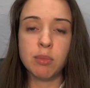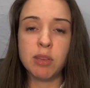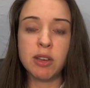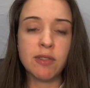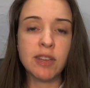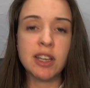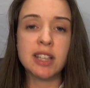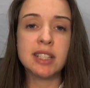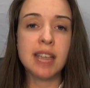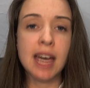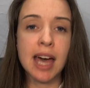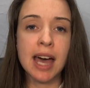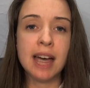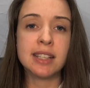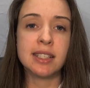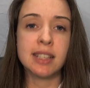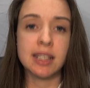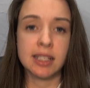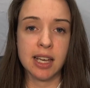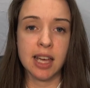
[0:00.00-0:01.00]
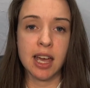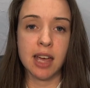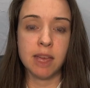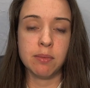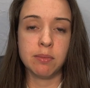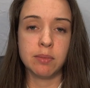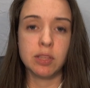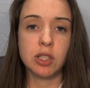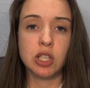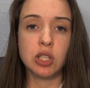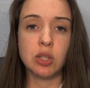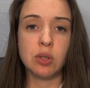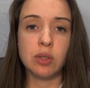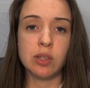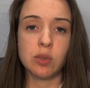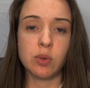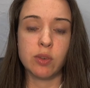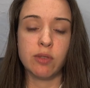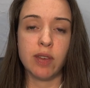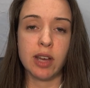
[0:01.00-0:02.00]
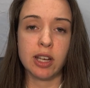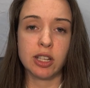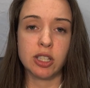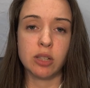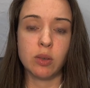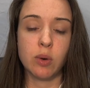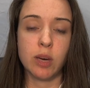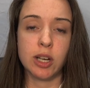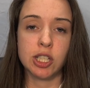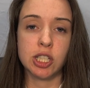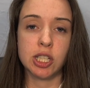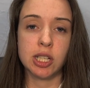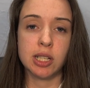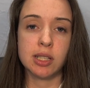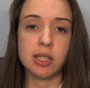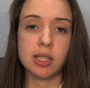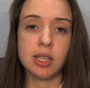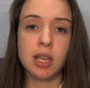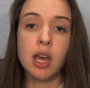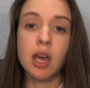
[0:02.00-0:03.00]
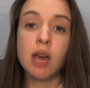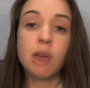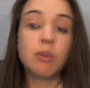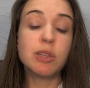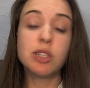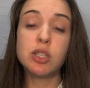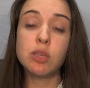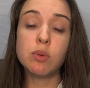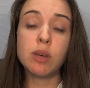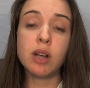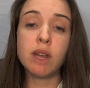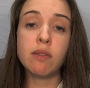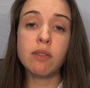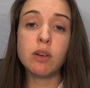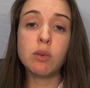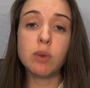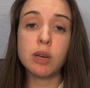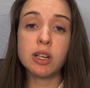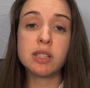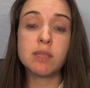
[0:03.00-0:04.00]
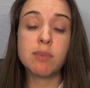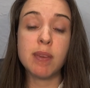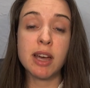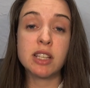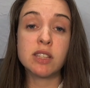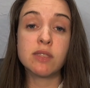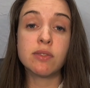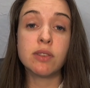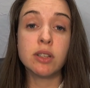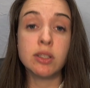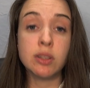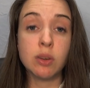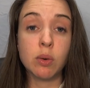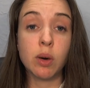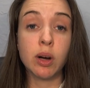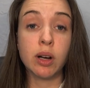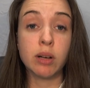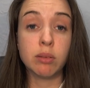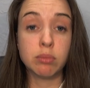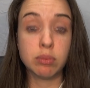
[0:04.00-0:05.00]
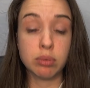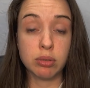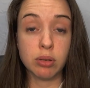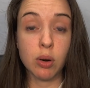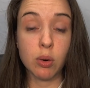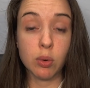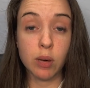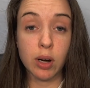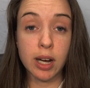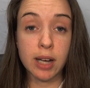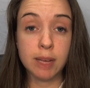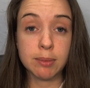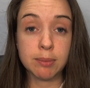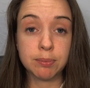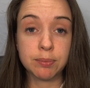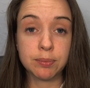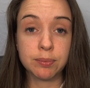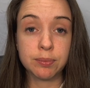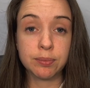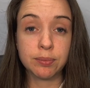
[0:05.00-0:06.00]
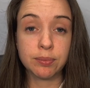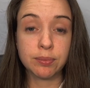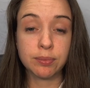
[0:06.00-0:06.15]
That'd be a fantastic time to do these reflection questions. But do whatever works best for your program.